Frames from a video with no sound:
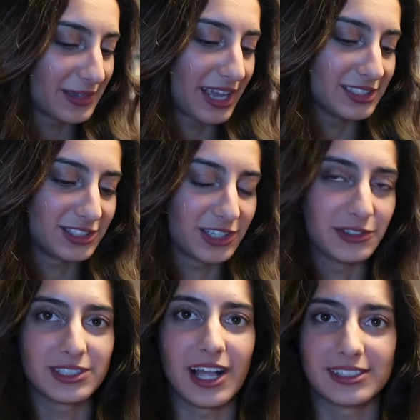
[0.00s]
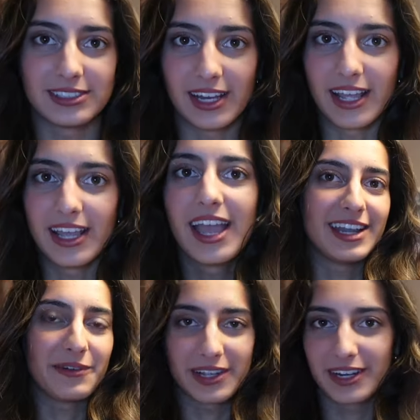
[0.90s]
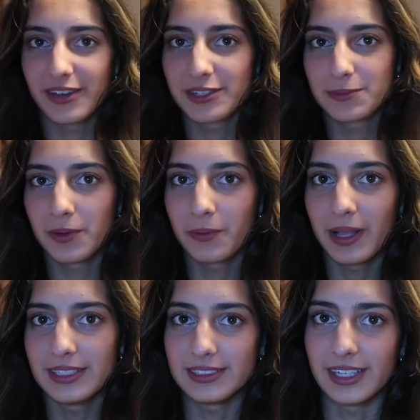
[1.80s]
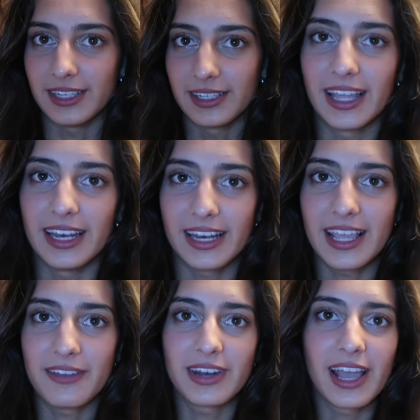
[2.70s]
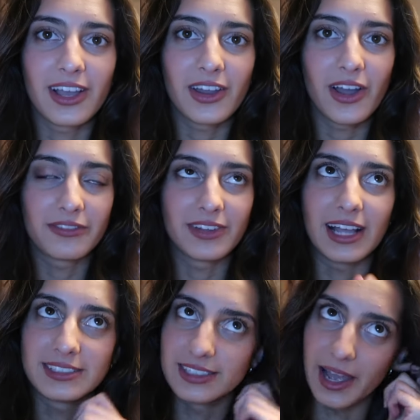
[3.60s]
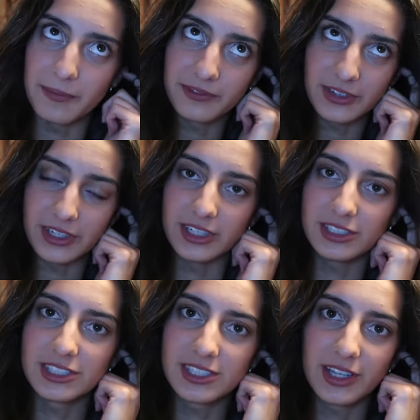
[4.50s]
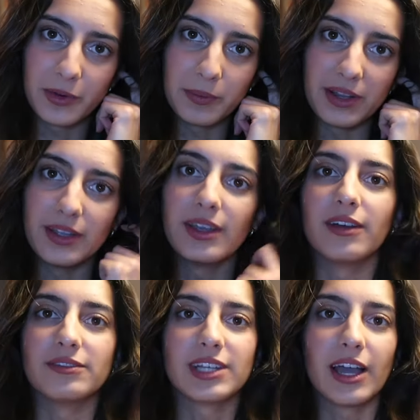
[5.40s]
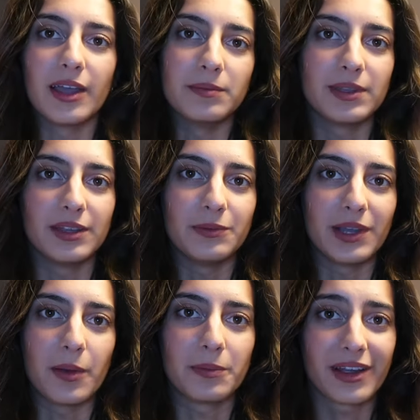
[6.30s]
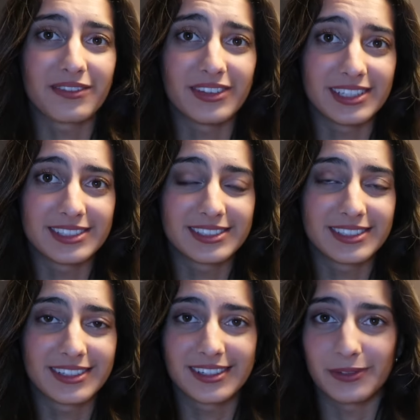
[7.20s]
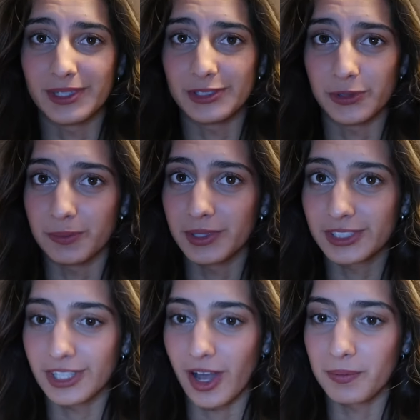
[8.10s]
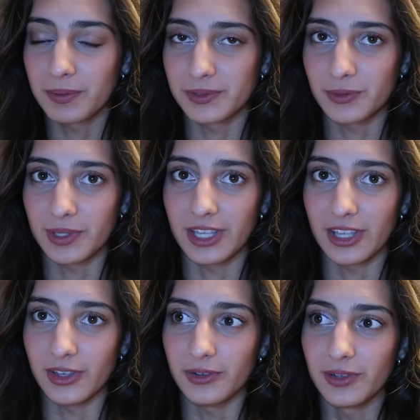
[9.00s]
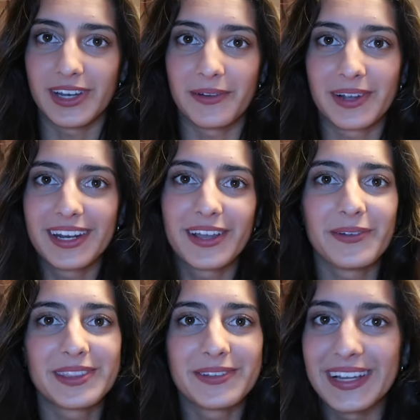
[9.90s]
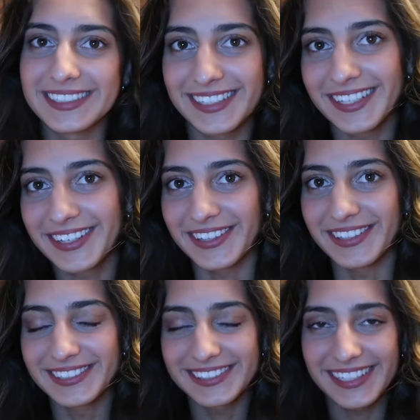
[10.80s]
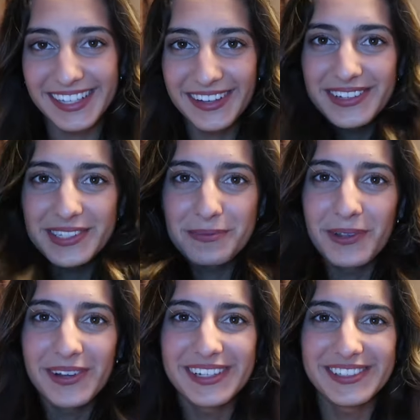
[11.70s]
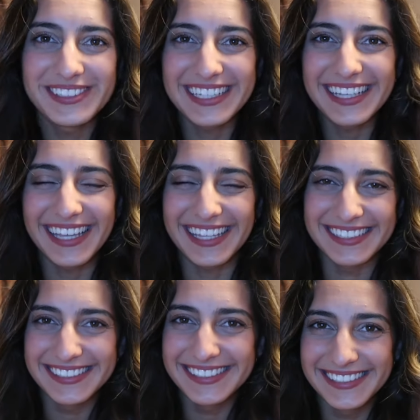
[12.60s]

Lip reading: We had shows last night. Now we're gonna go explore Wellington. And Eve and I got off last time for just a little bit of time and we got breakfast, went to a bookshop. It was really cute. So now we're gonna go with the rest of the girls and go explore New Zealand.